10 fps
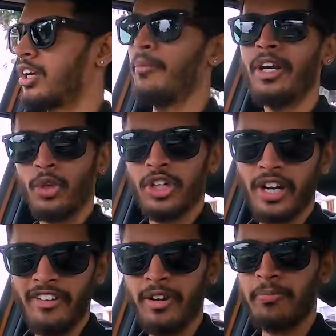coming to the
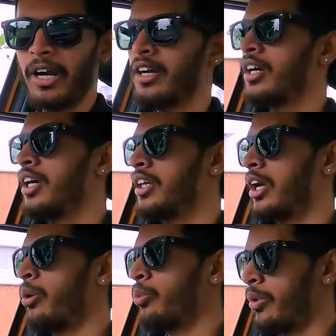driving part,
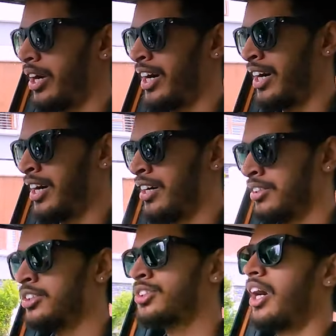
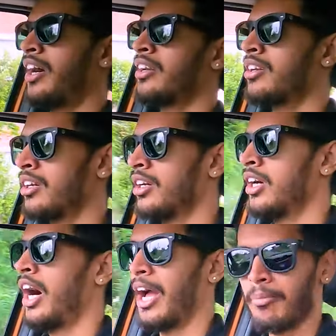now this car,
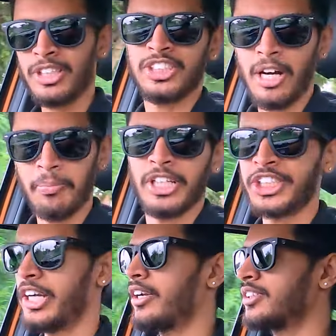I must
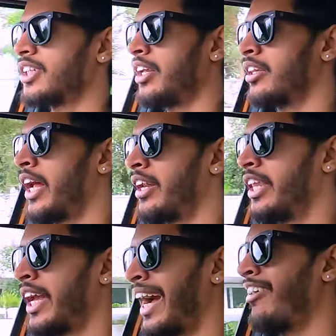appreciate Nissan that
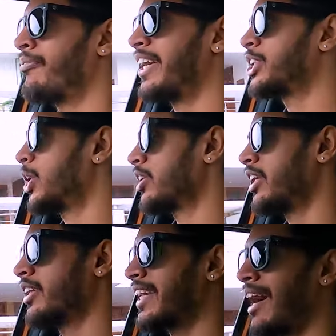they have made sure
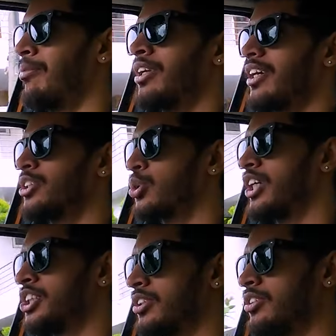that the cabin
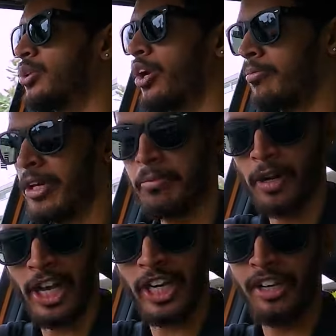insulation is going to be a
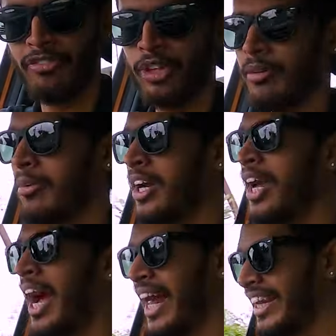priority for them,
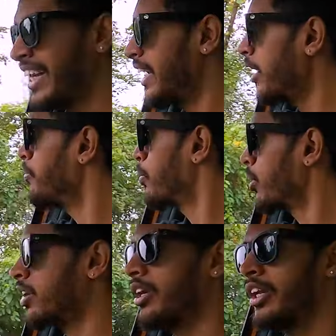and they did
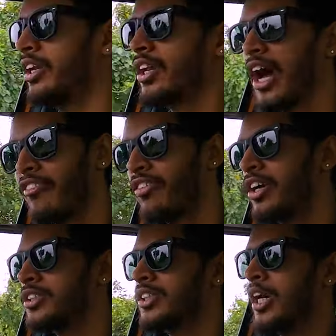put in
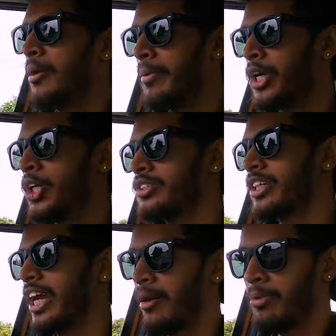efforts, because
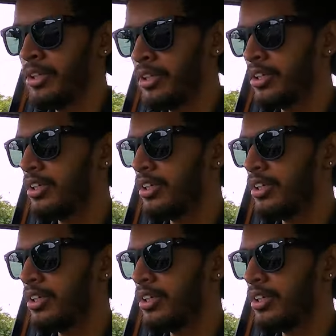the cabin